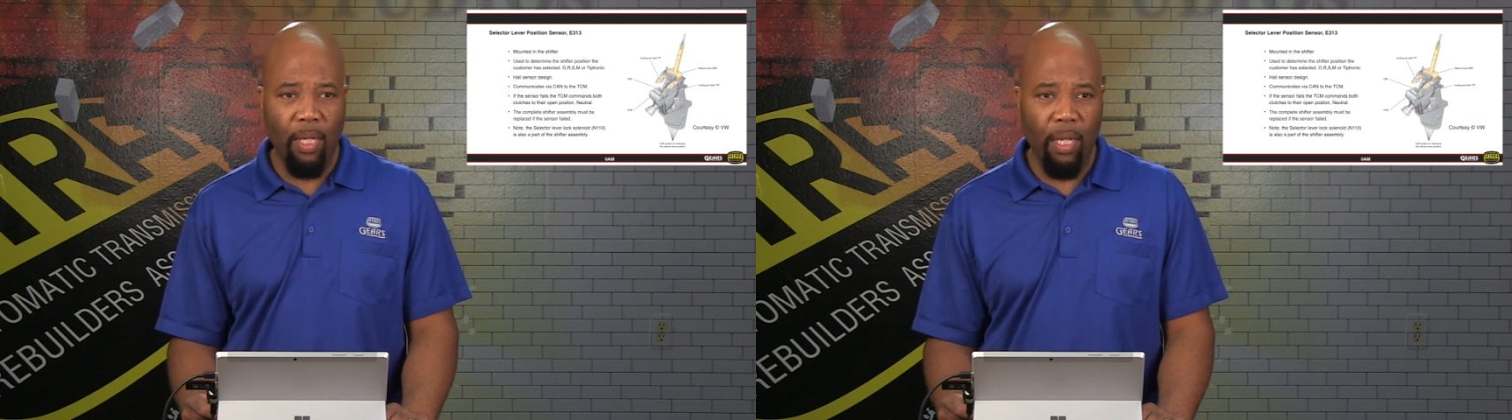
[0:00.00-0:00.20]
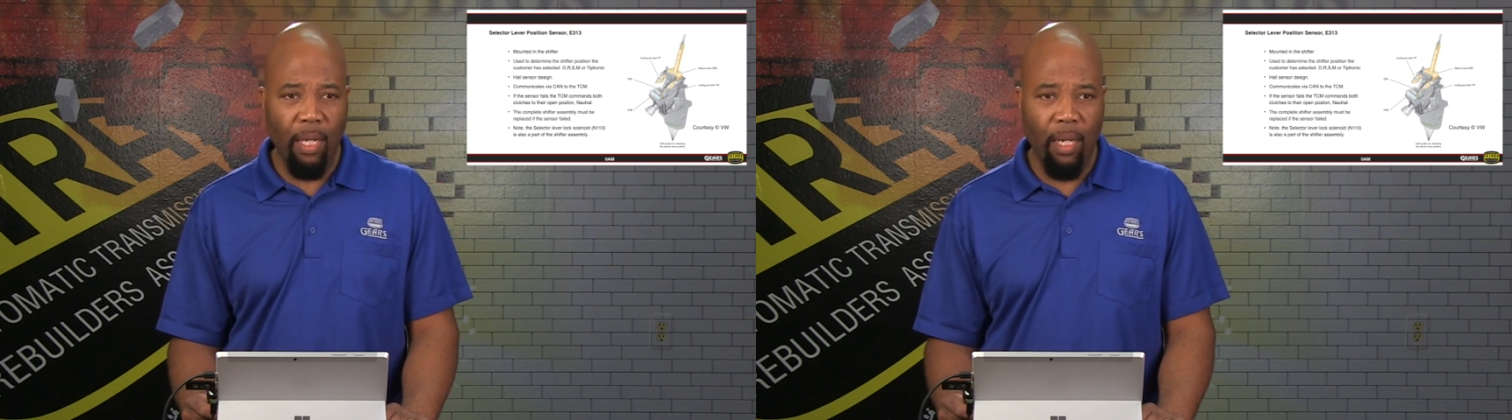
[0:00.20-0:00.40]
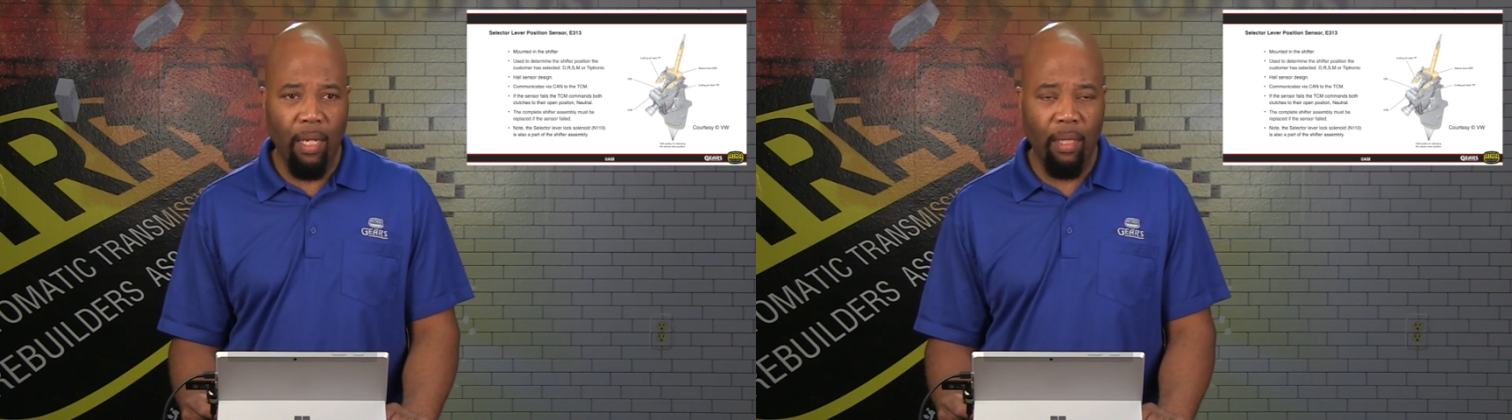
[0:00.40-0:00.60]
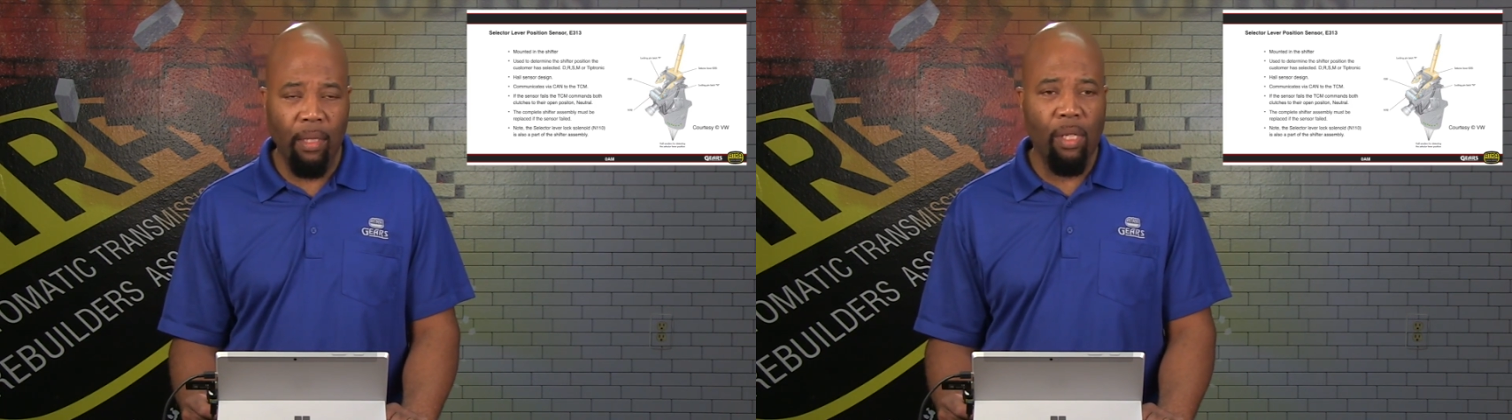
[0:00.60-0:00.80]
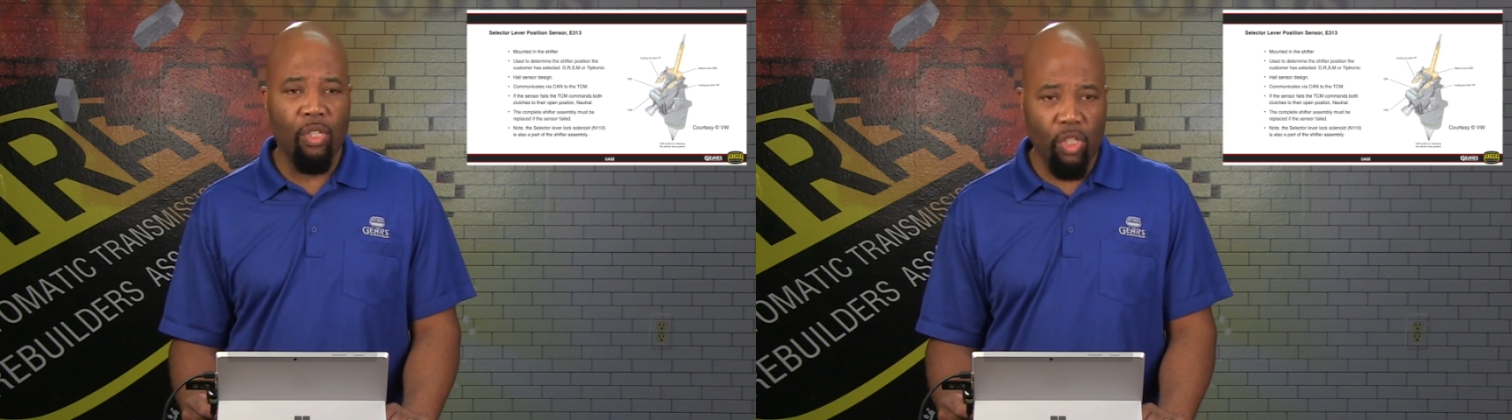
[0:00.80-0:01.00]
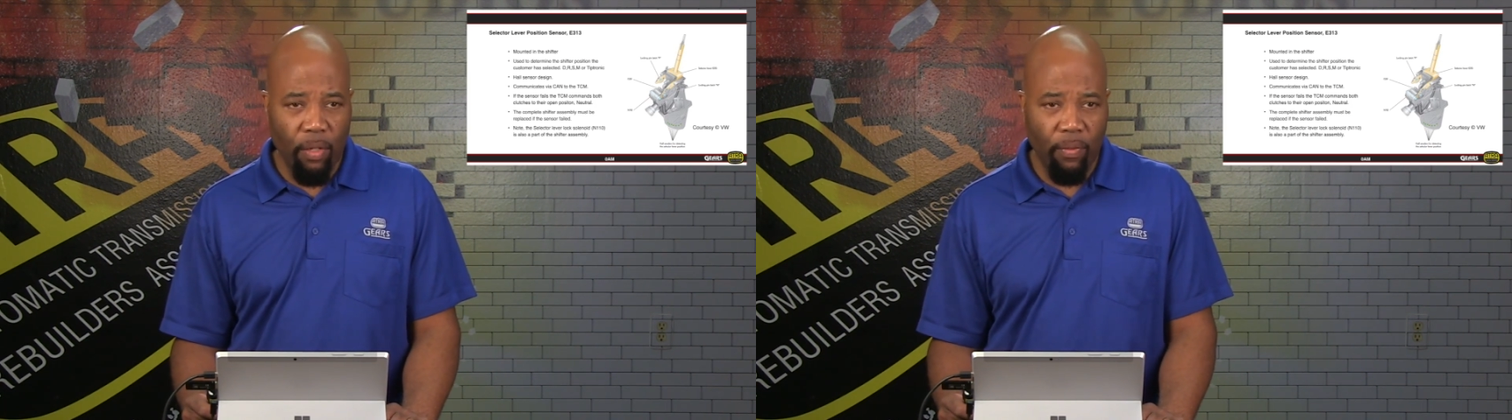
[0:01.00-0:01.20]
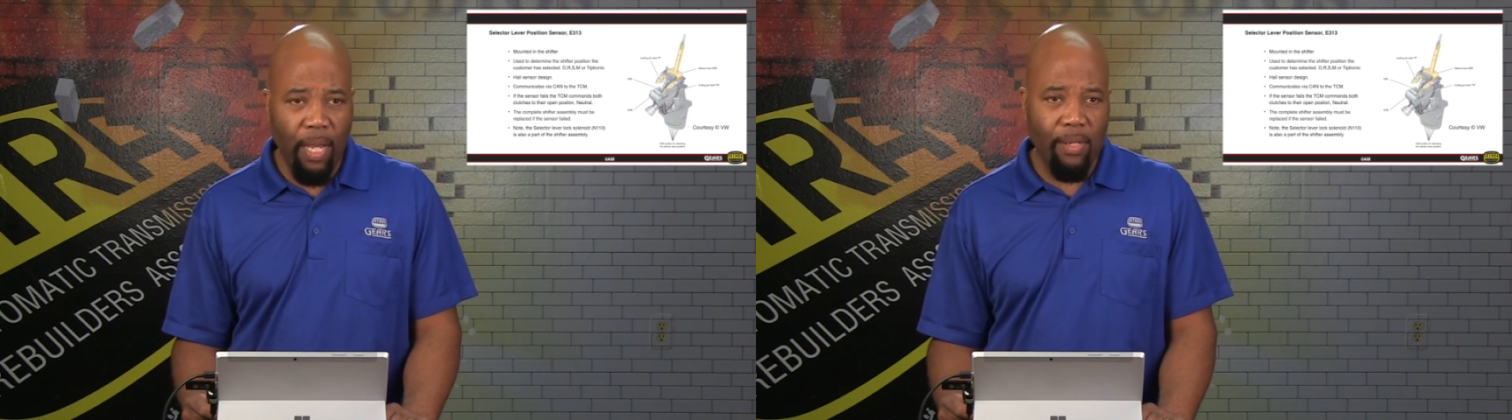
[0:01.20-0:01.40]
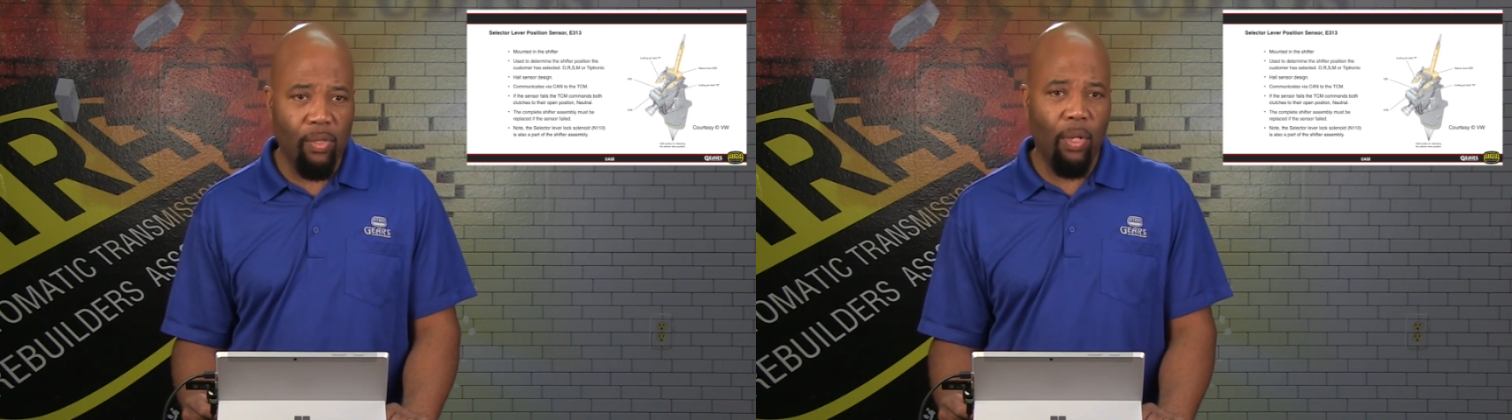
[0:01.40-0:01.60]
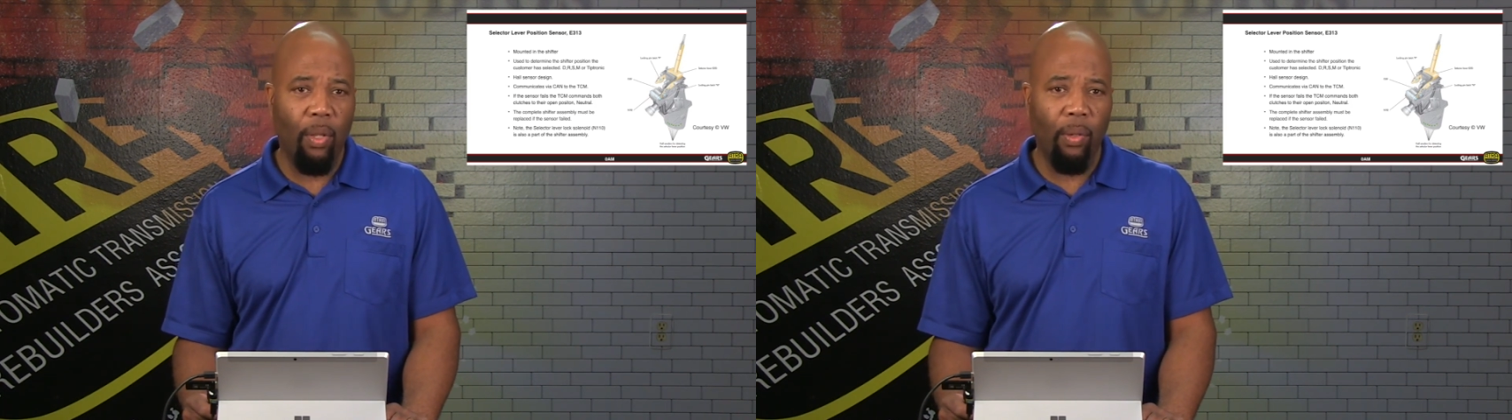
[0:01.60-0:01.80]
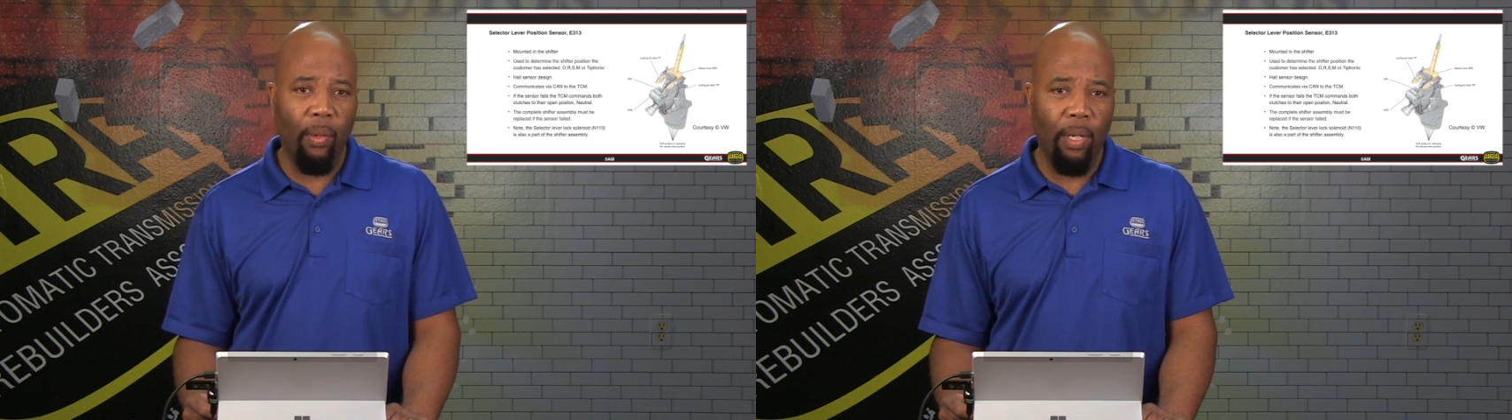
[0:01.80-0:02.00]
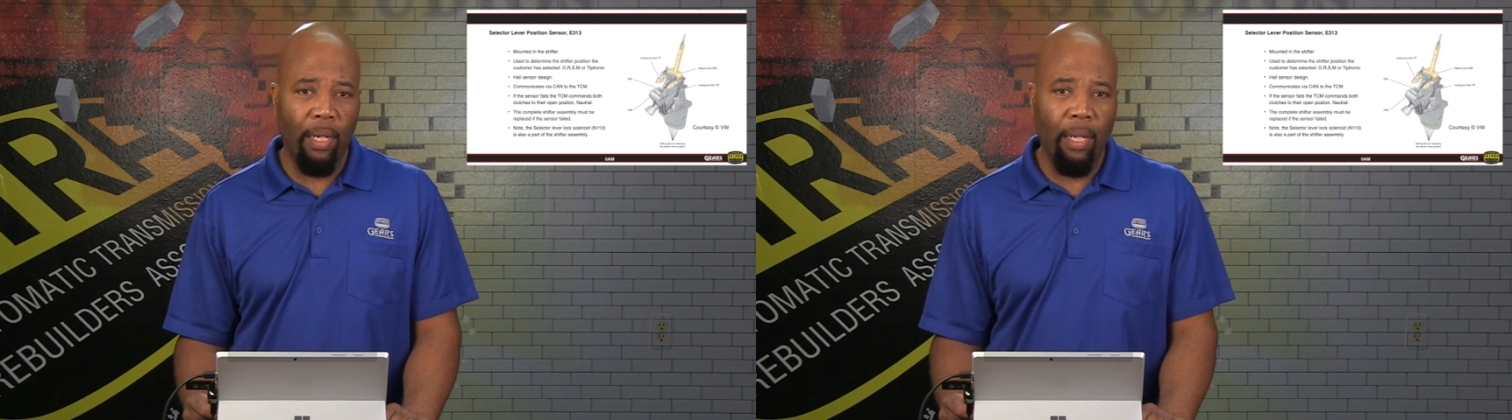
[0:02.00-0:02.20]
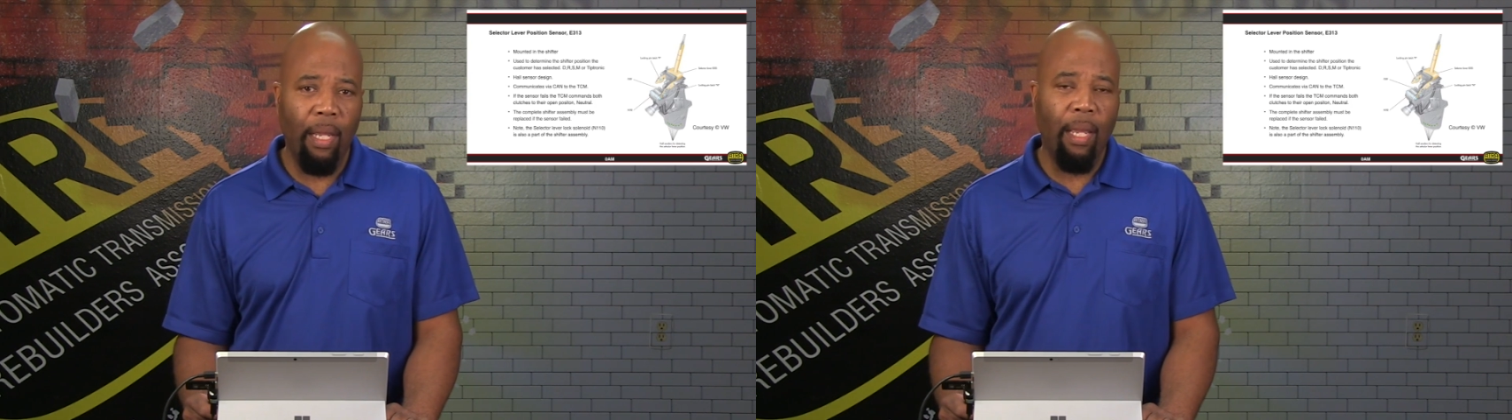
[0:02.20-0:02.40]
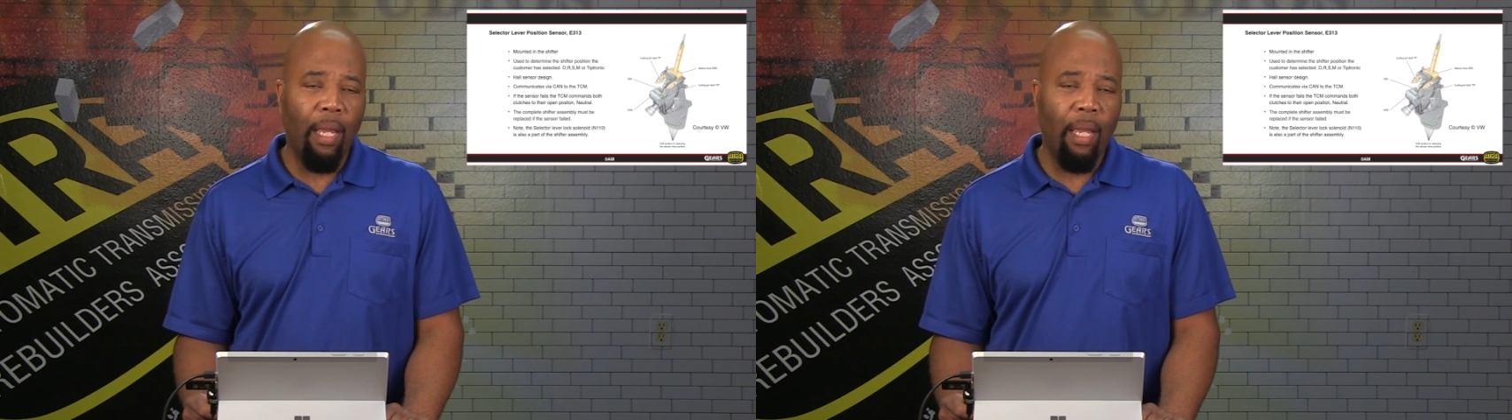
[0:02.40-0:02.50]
the shift lock solenoid,